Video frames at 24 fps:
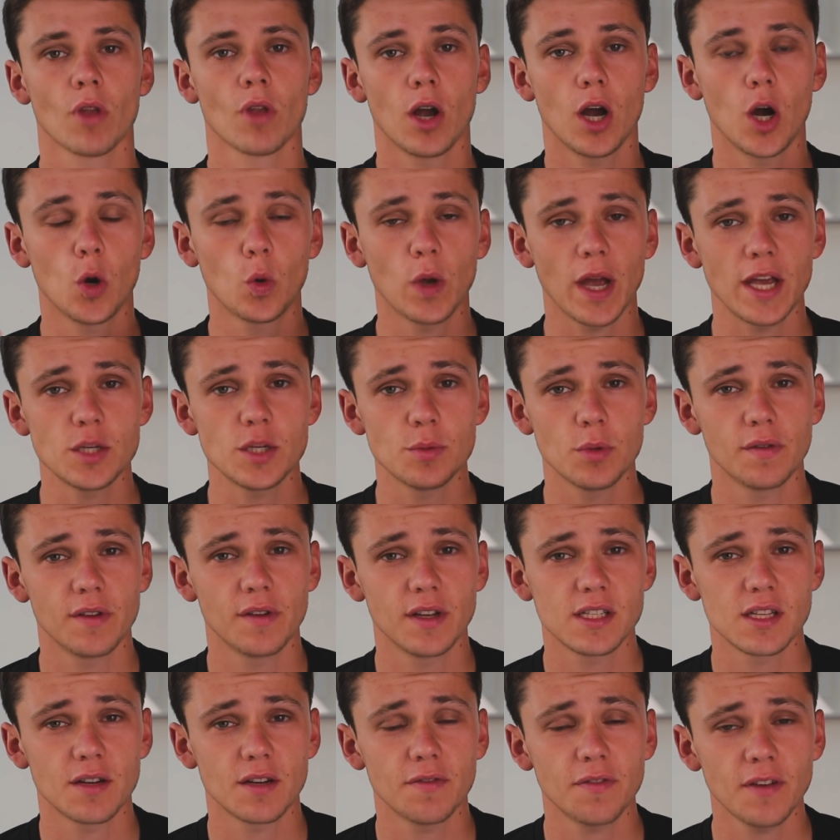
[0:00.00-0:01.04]
Okay, so moving
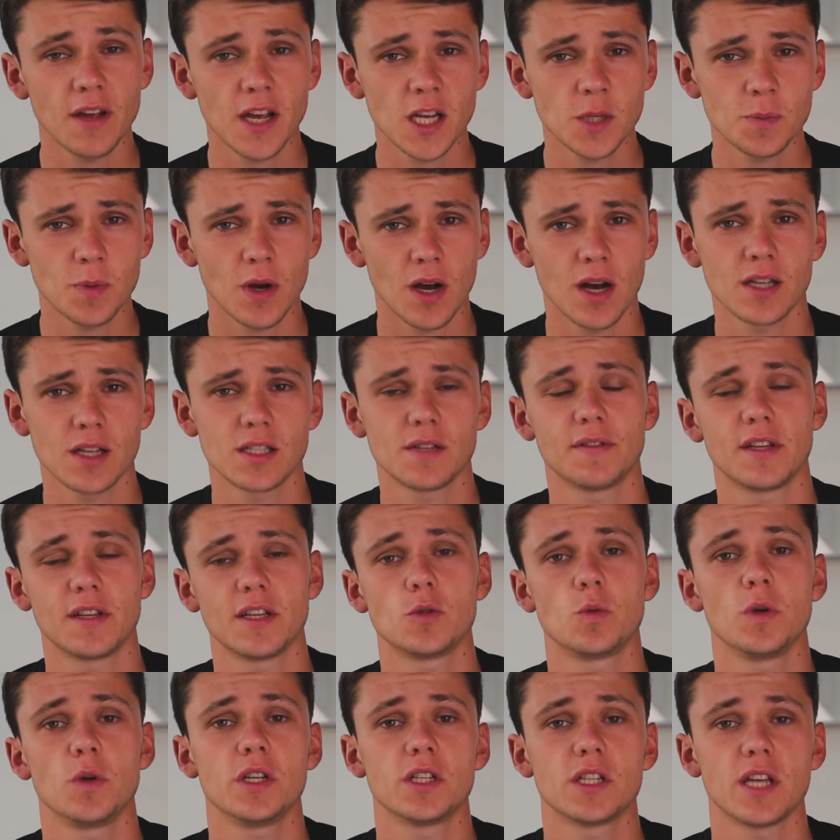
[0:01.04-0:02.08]
into the first part of
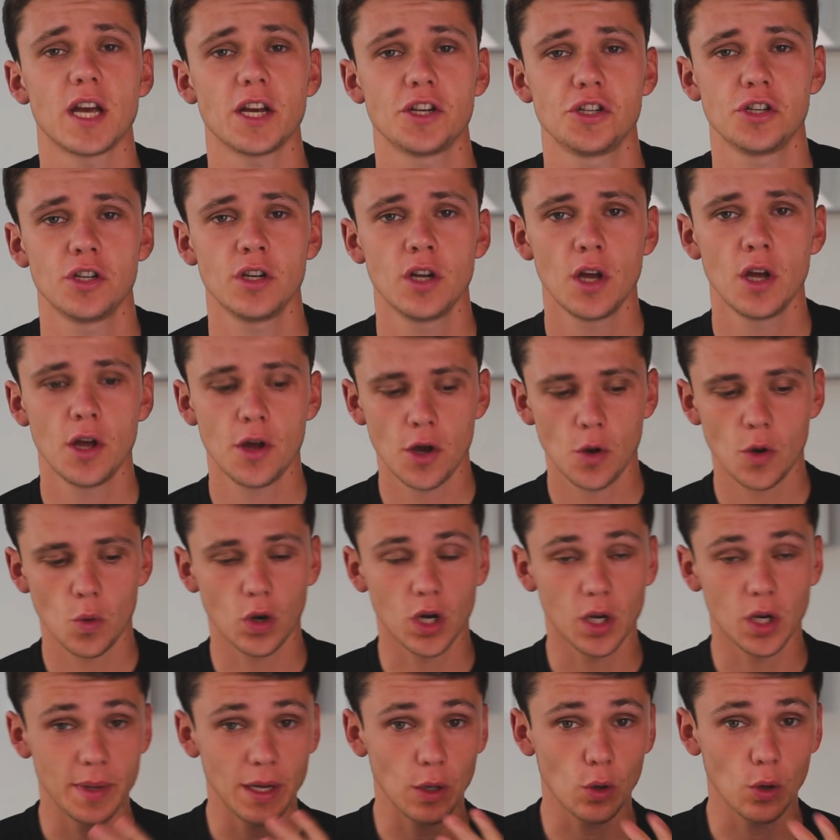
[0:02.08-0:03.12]
this week's session, we're
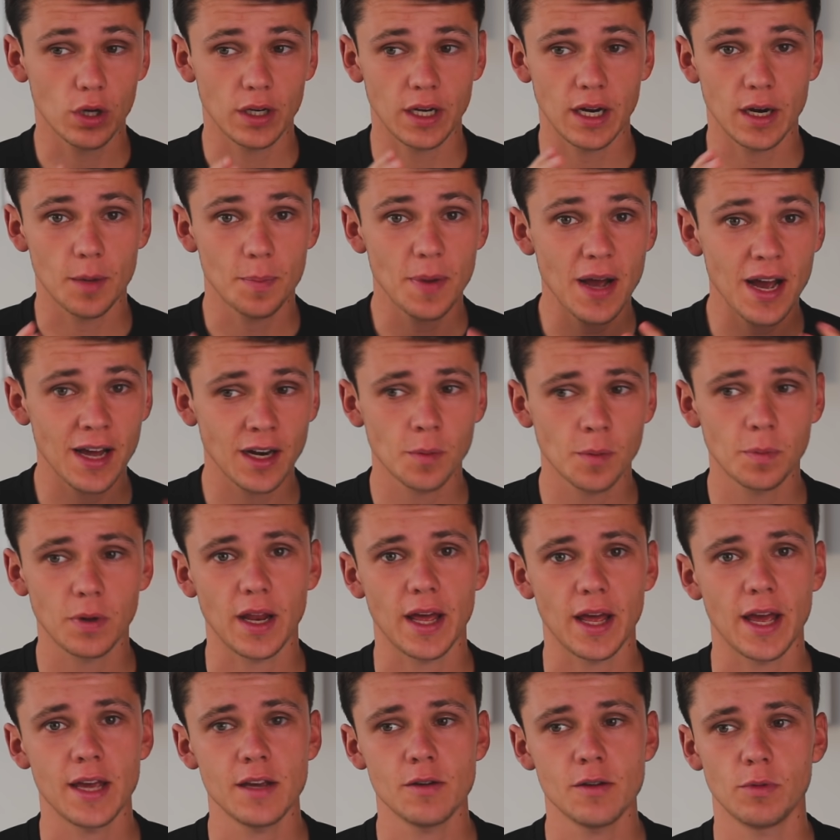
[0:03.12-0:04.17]
going to be looking at a pattern of
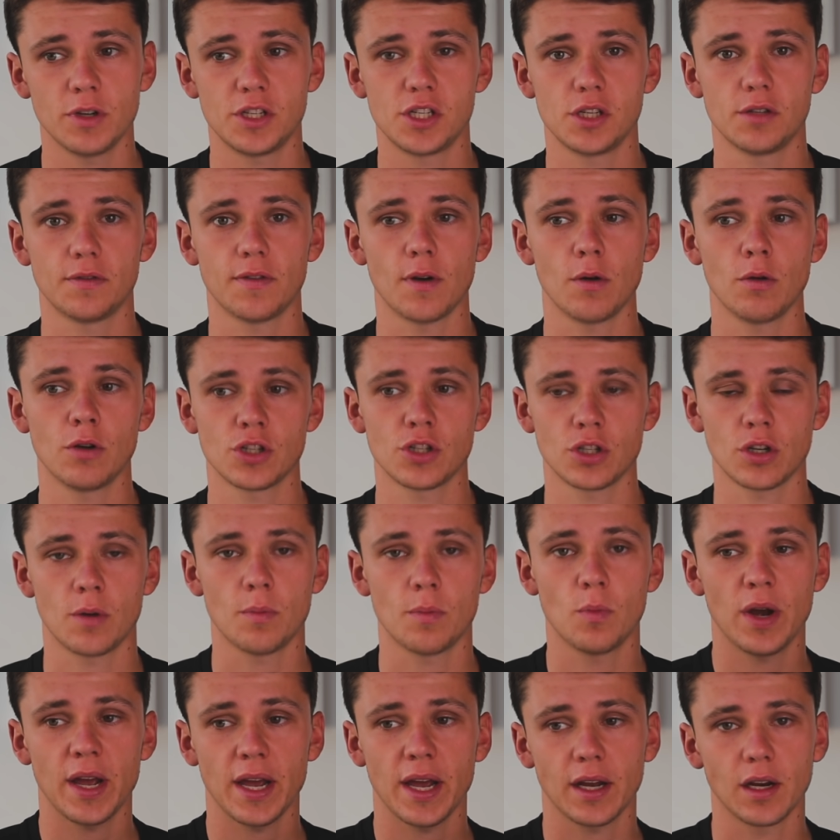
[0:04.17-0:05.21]
play which is focusing
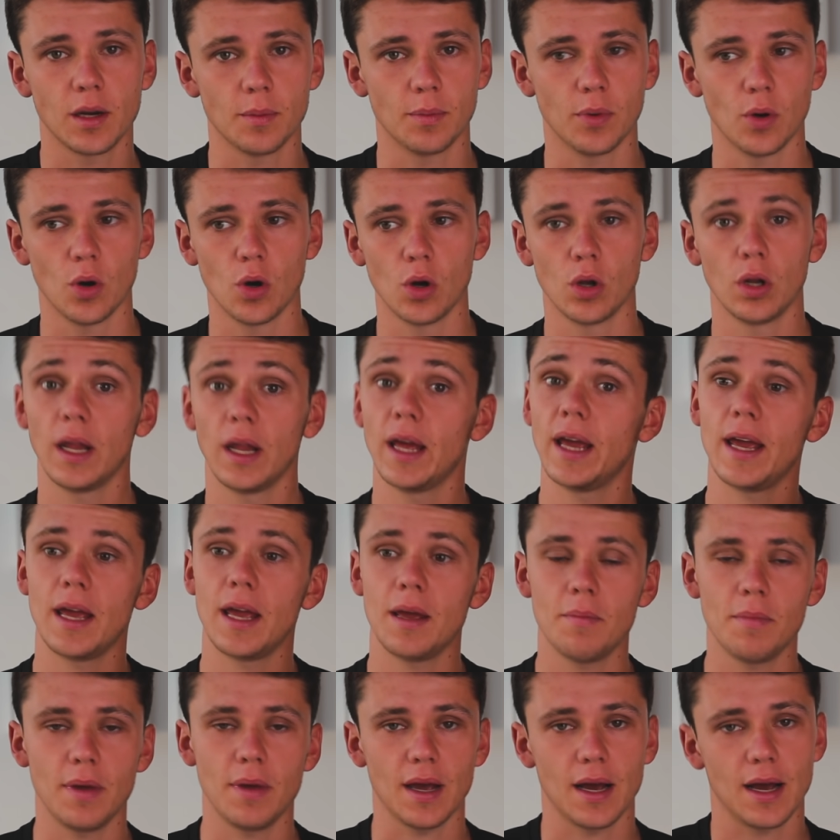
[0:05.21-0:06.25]
on working the ball
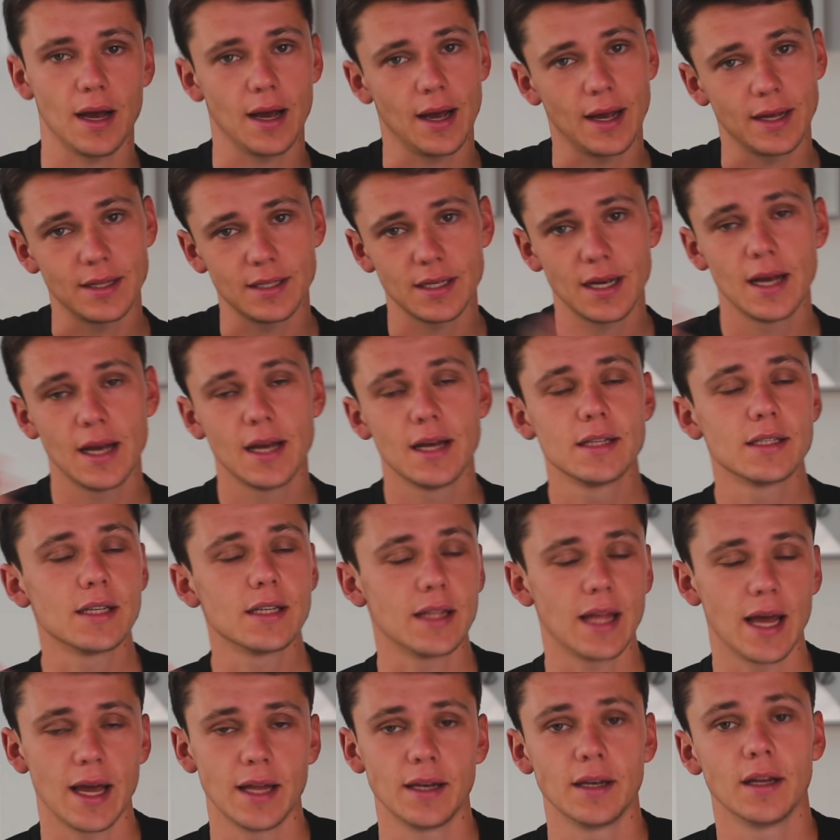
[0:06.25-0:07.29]
in behind
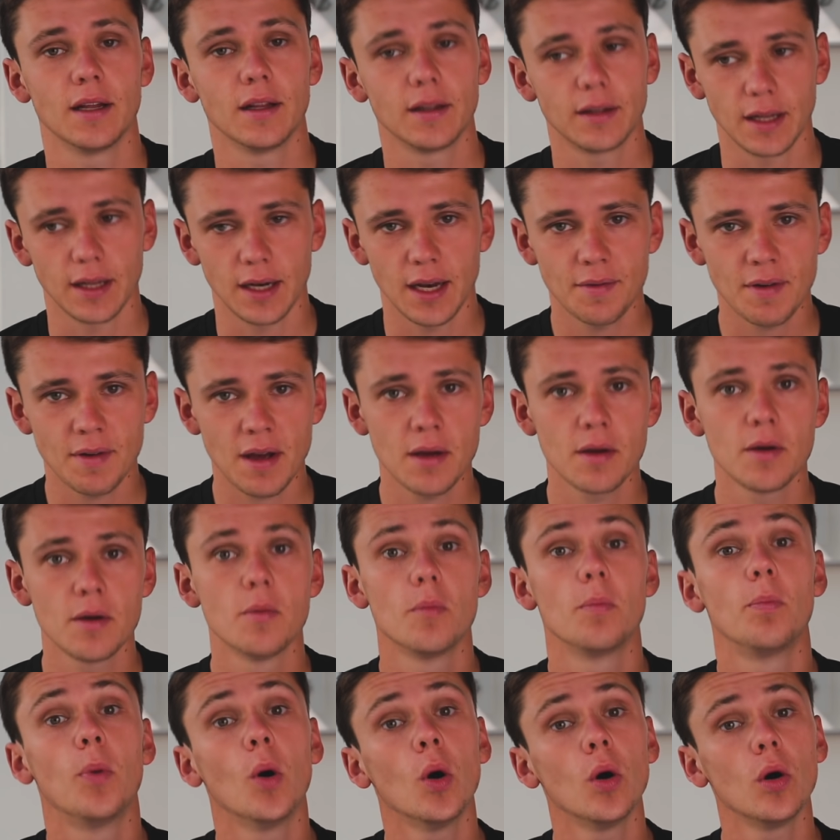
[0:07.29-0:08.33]
to then deliver.
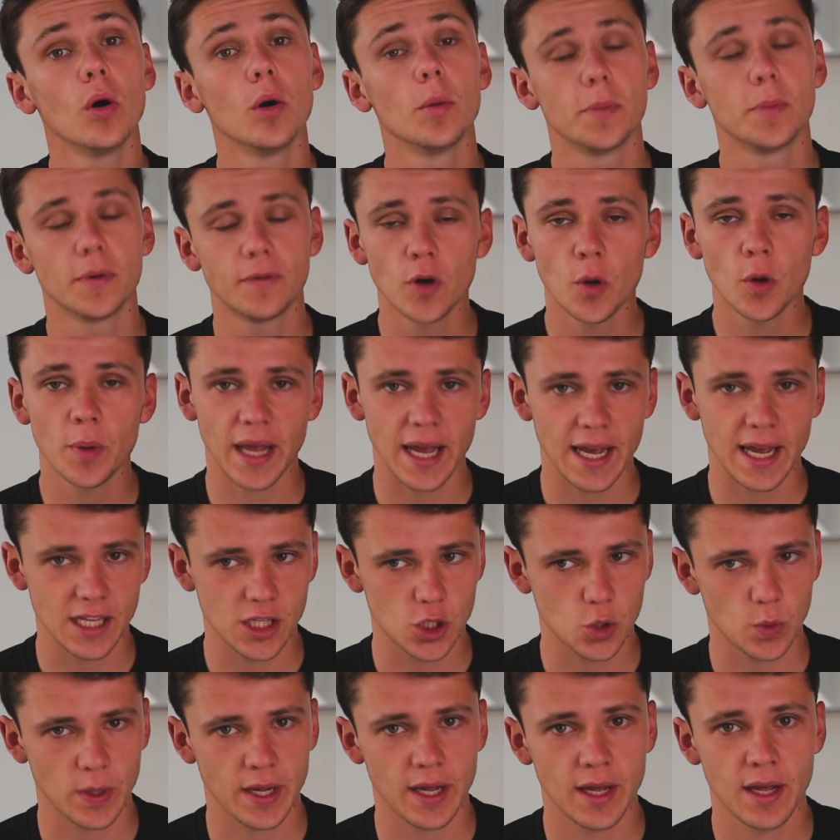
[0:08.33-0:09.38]
But before we get
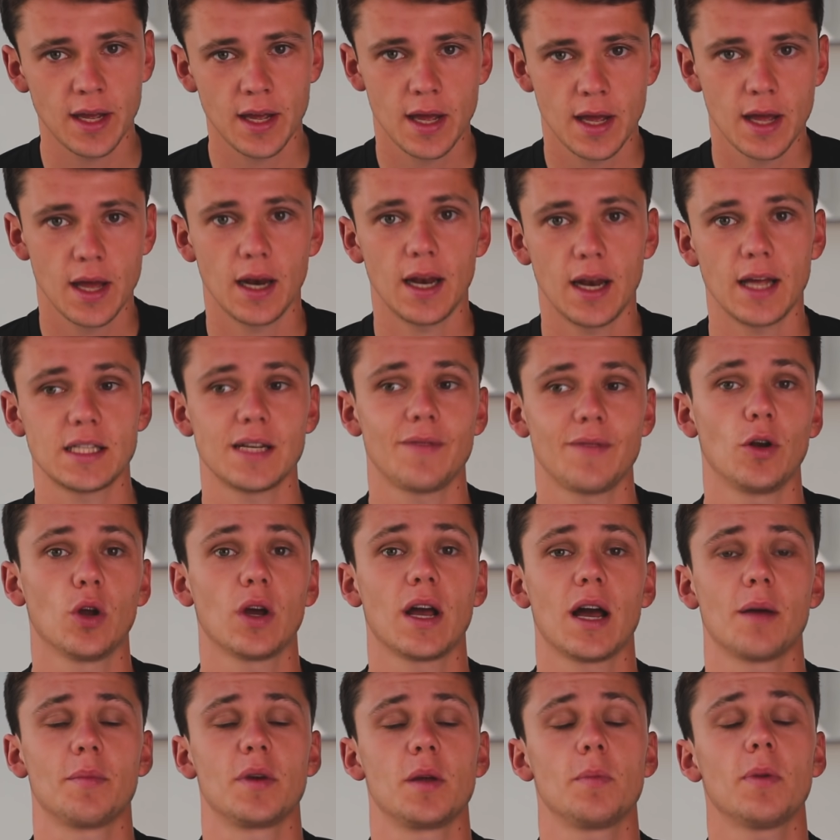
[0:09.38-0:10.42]
into it, let's have a look
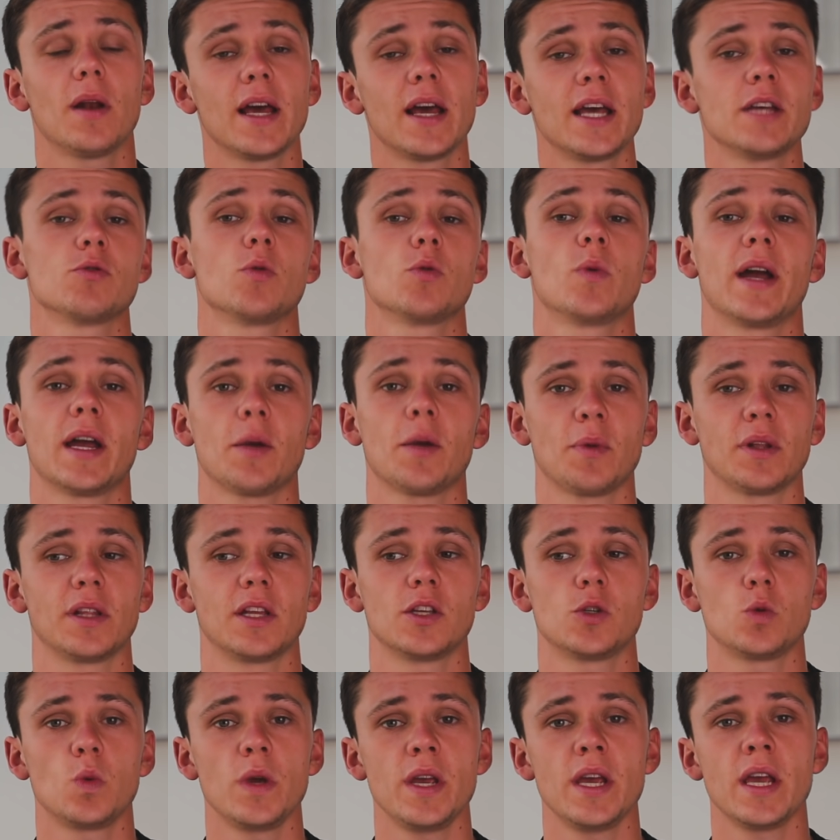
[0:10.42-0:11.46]
at how many players we're working with
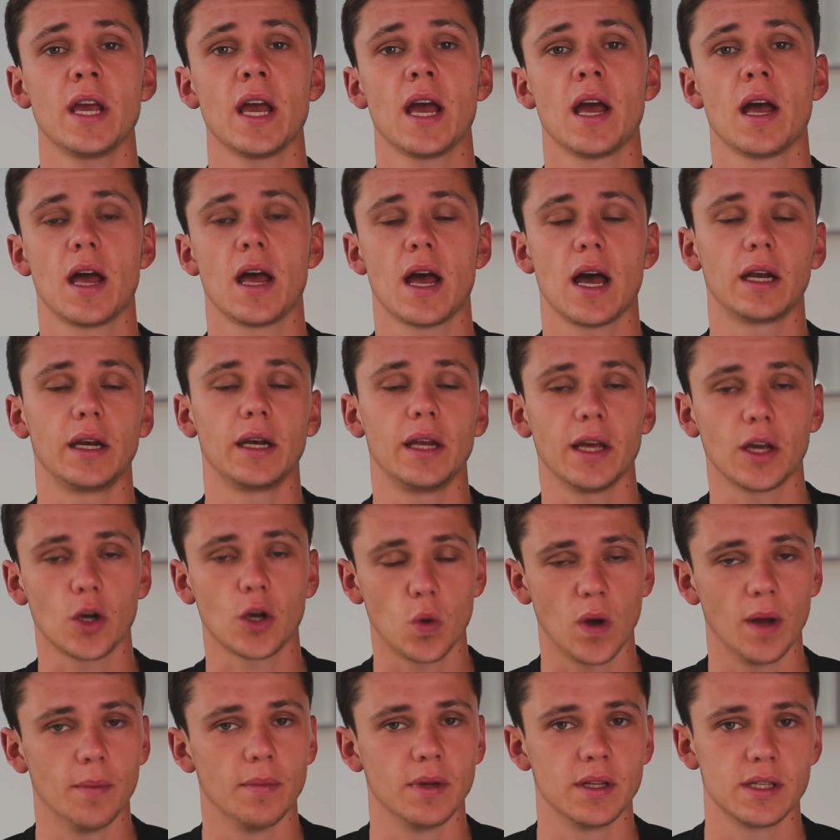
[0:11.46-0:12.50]
this week and the
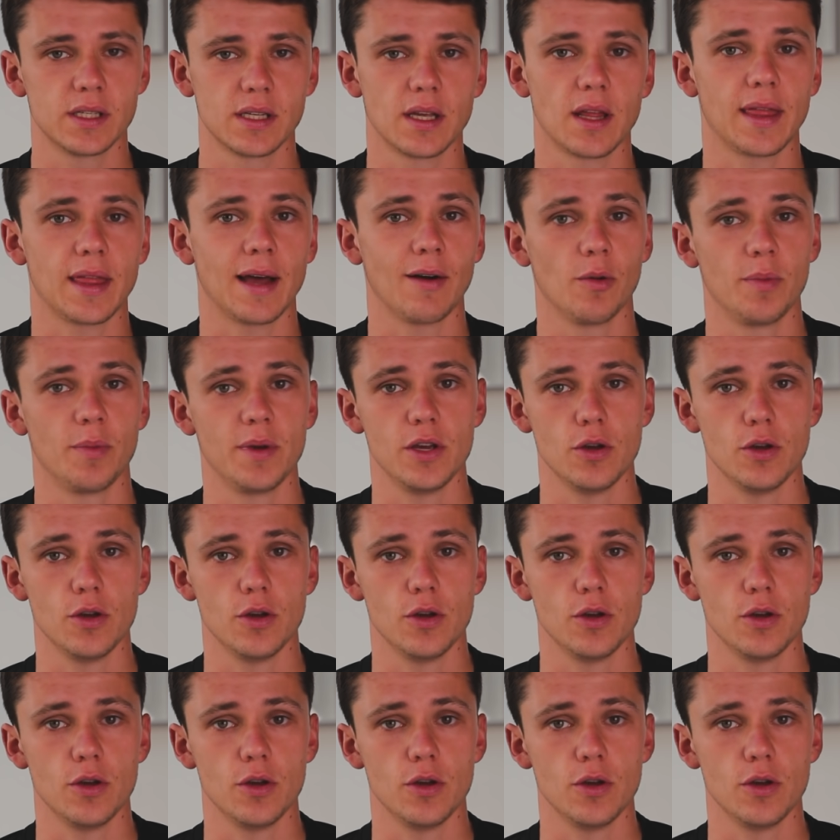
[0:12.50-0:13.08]
equipment that we'll be